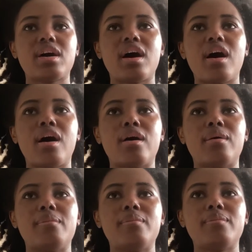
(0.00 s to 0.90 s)

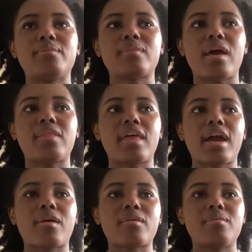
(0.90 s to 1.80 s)
and
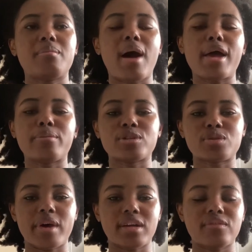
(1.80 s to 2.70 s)
like my
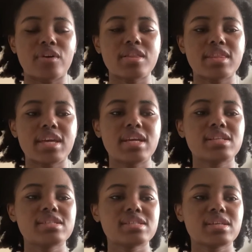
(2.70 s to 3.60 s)
perspective on
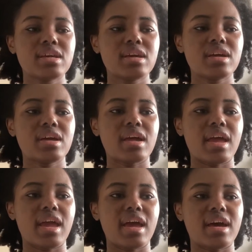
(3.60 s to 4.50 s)
things,
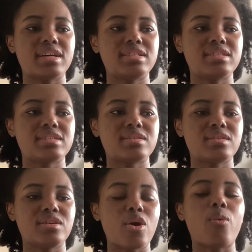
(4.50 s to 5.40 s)
and
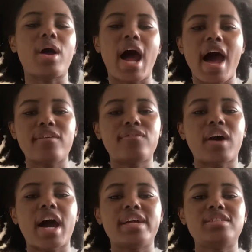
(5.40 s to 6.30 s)
you know, what I
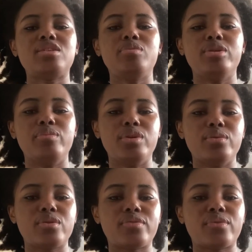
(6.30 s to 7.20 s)
find to be
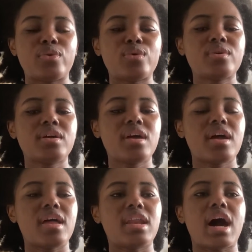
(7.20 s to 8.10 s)
beautiful,
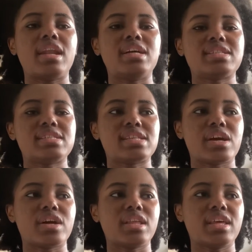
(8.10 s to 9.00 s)
not
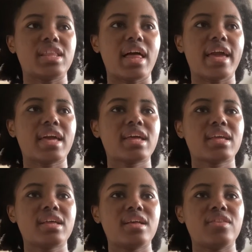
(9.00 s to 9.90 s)
necessarily like
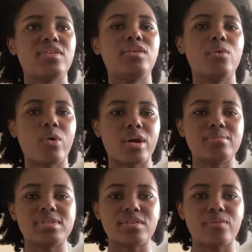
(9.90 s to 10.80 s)
the
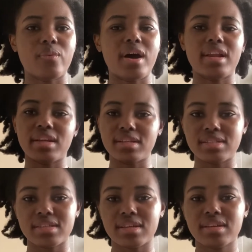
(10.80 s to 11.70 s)
norms of what is